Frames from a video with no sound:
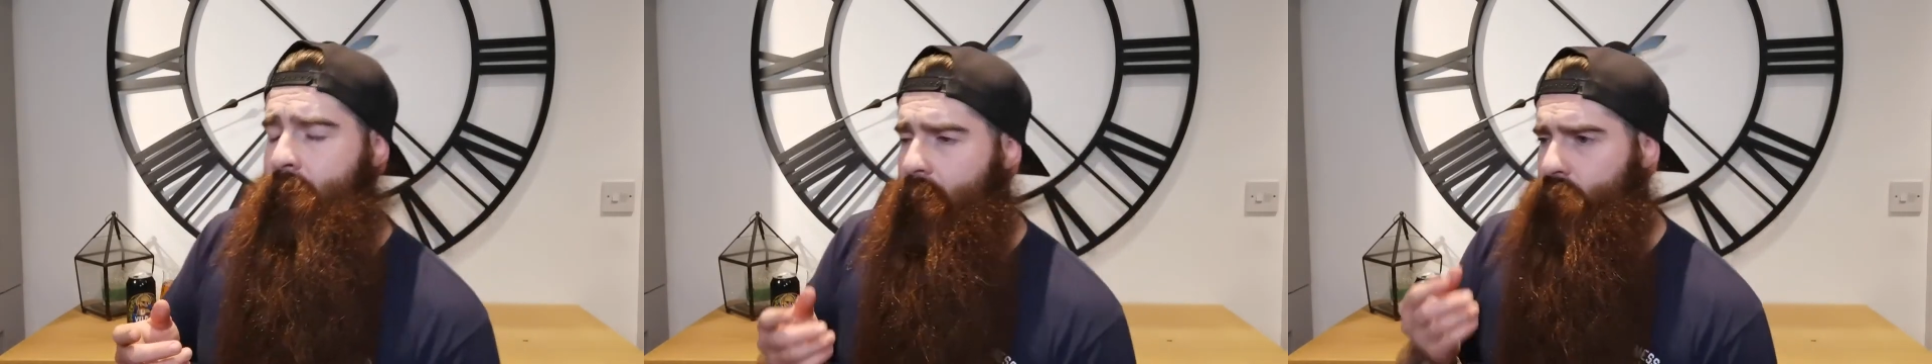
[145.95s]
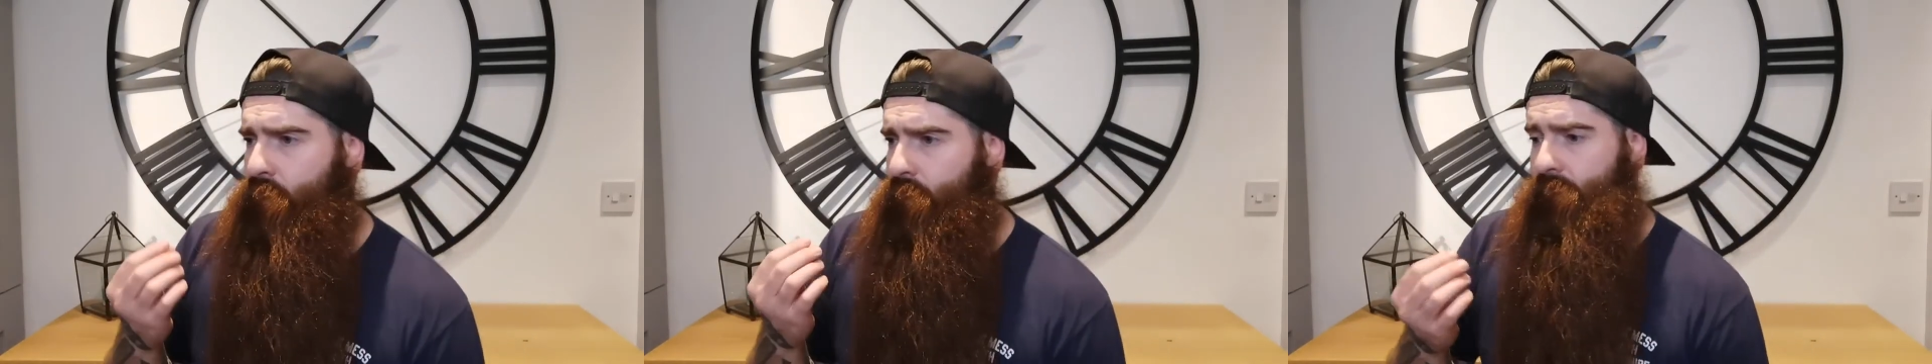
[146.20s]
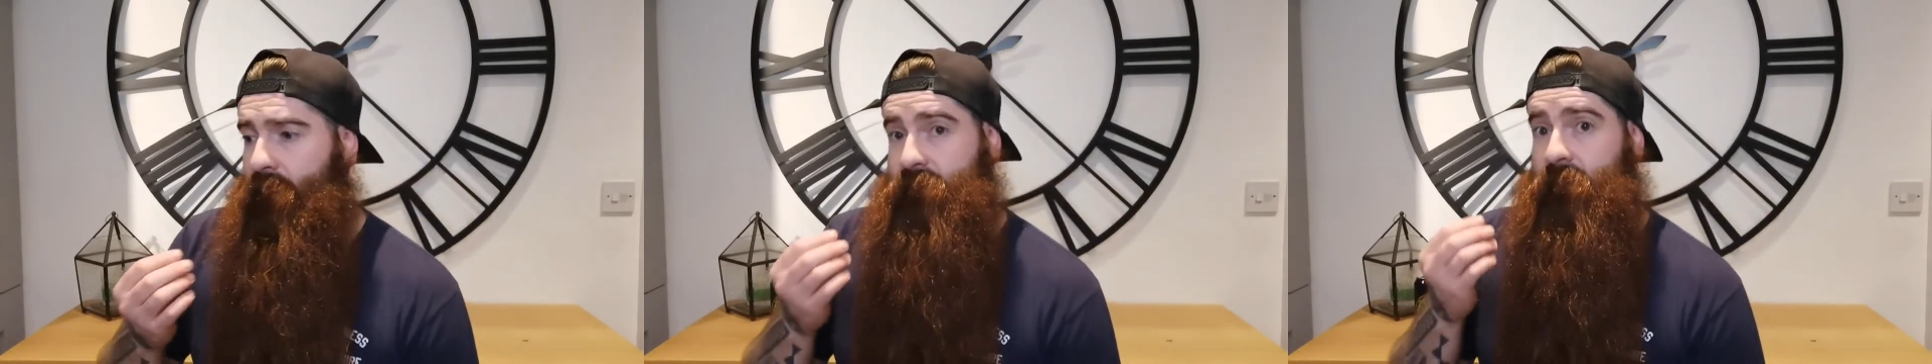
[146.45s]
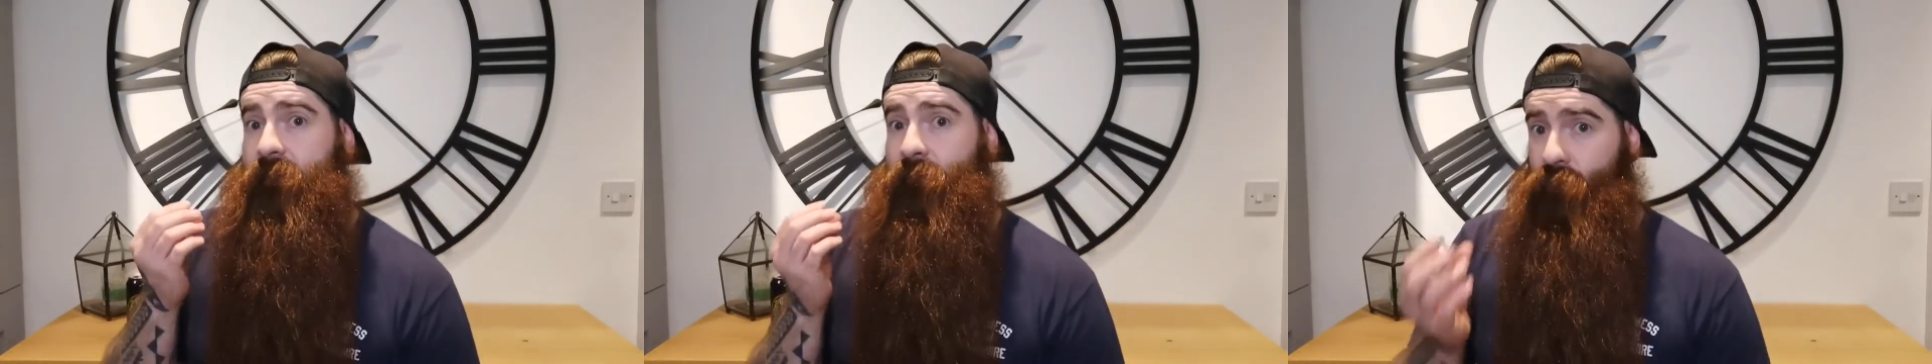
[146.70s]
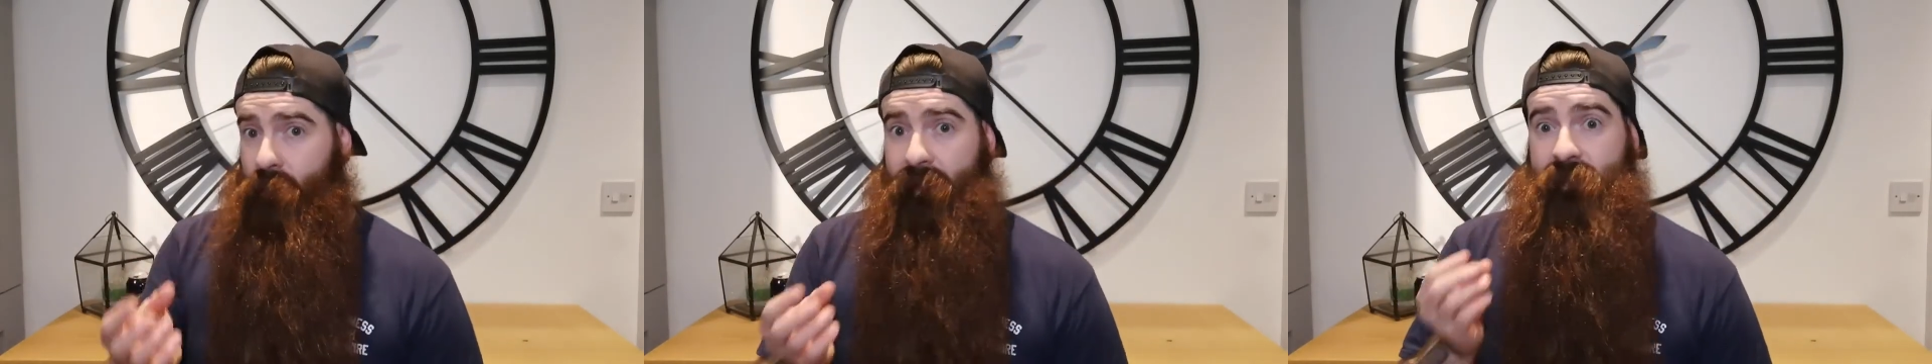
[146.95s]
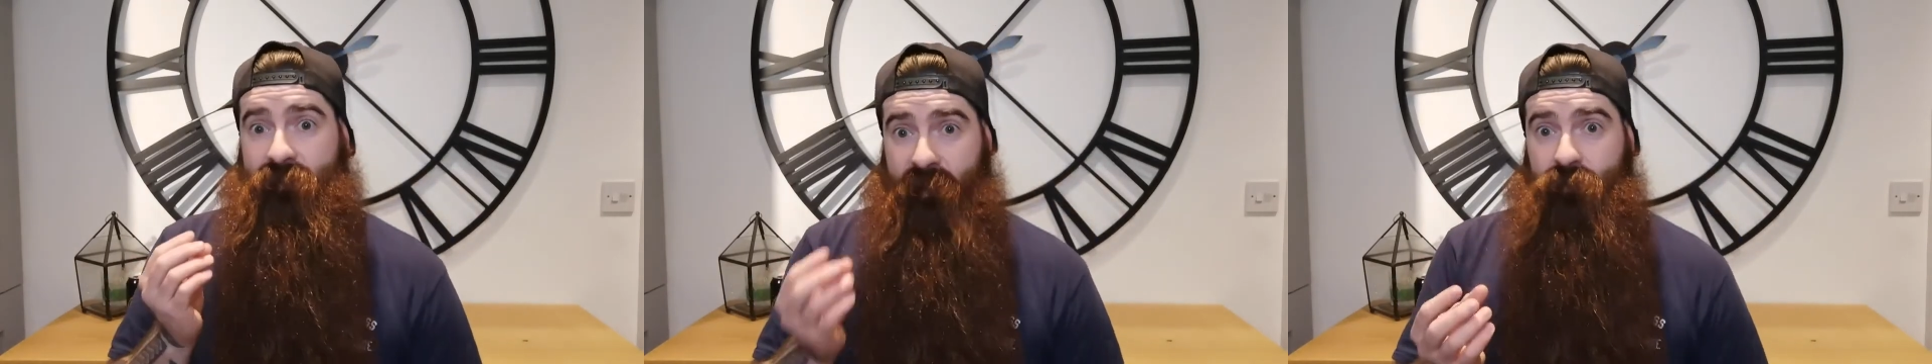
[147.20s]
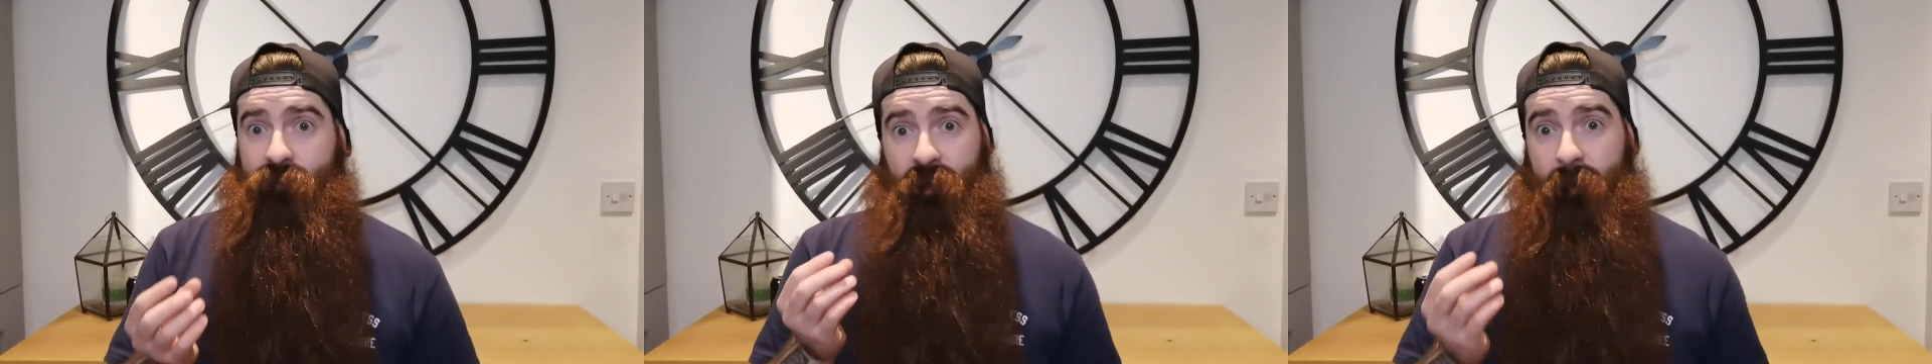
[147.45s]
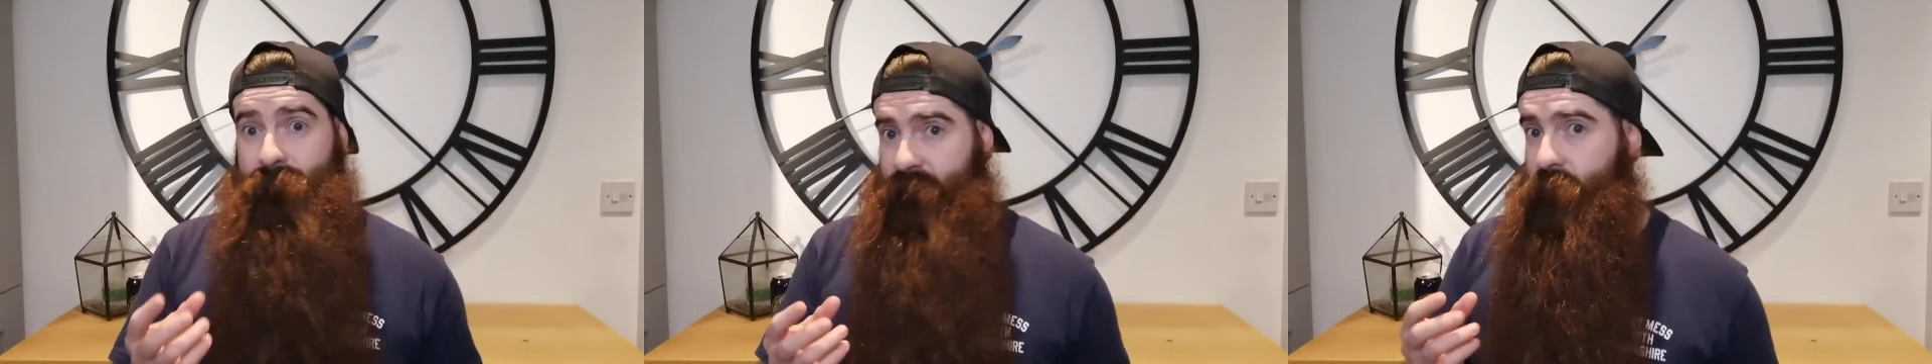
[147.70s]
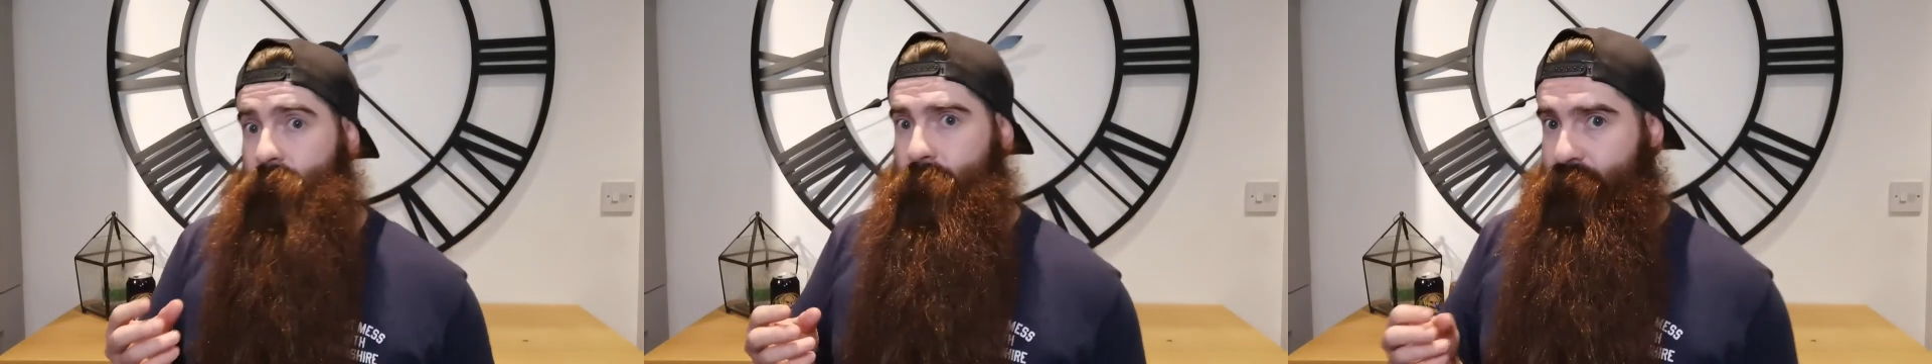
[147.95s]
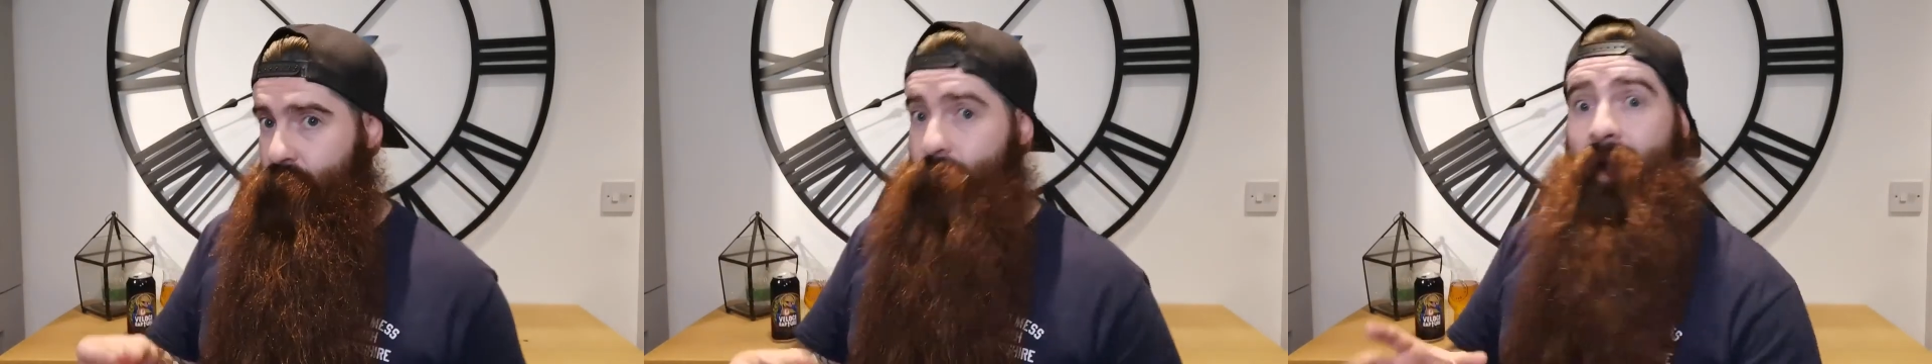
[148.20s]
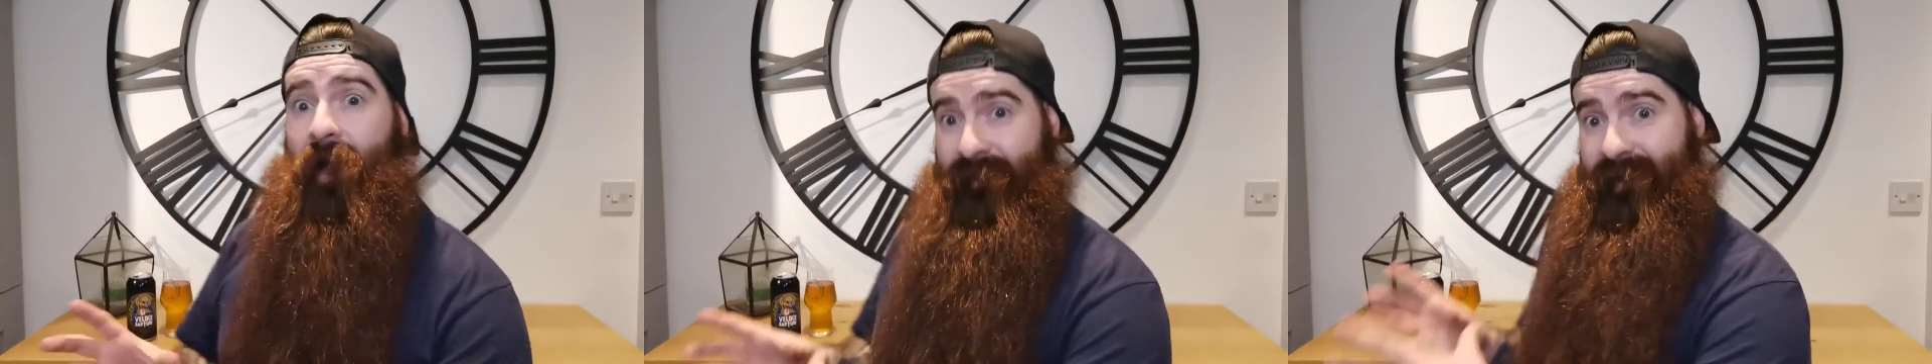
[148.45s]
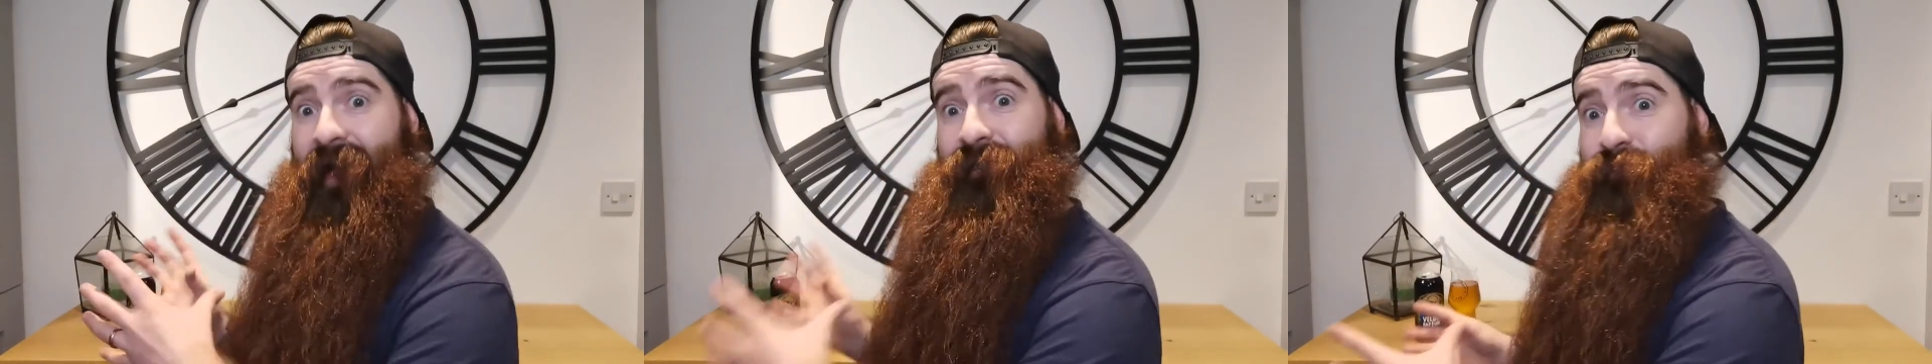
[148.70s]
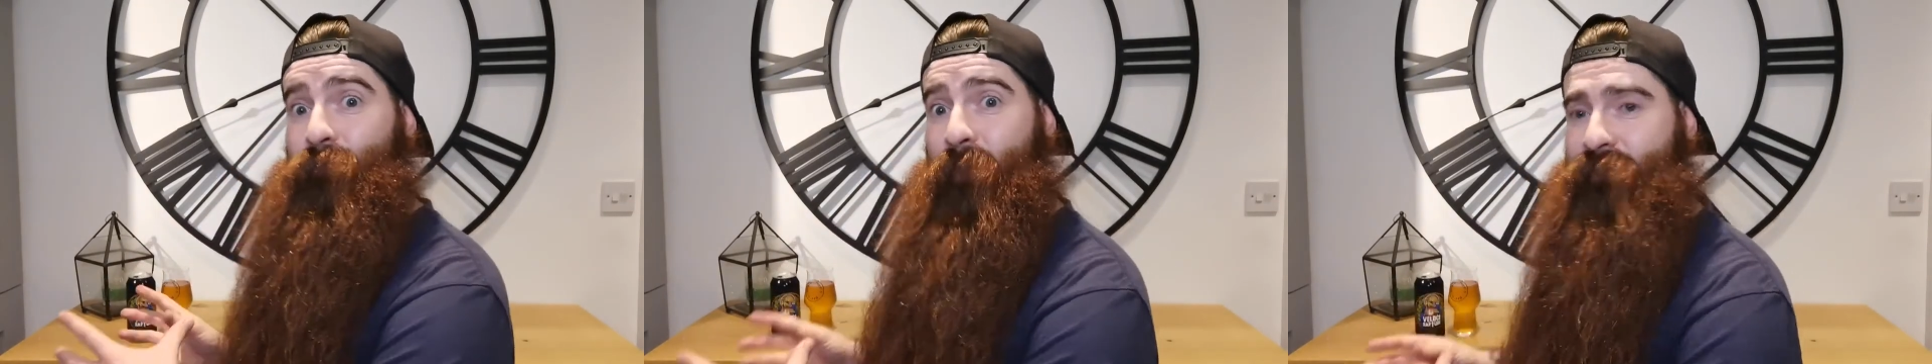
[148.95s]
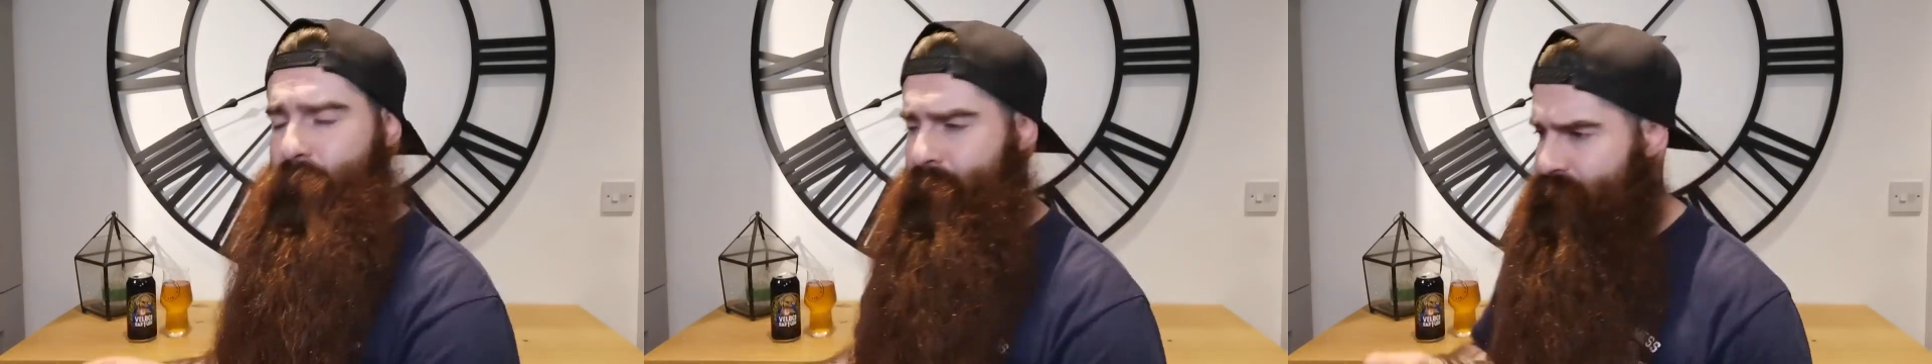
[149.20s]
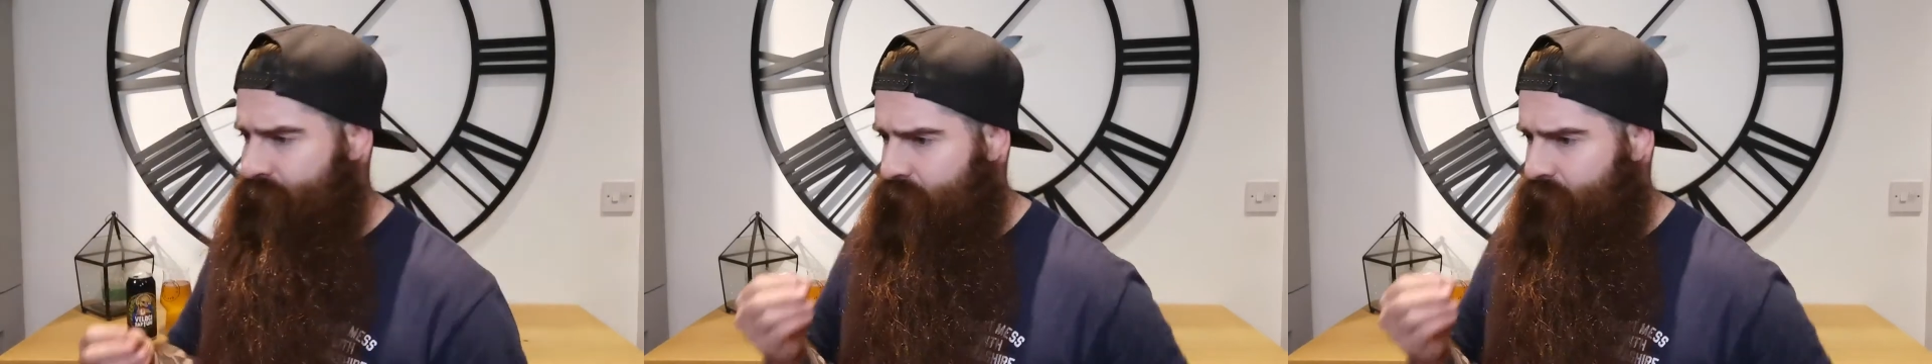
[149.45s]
I got, like I said, I definitely got like the citrus flavours that are coming through and are still present.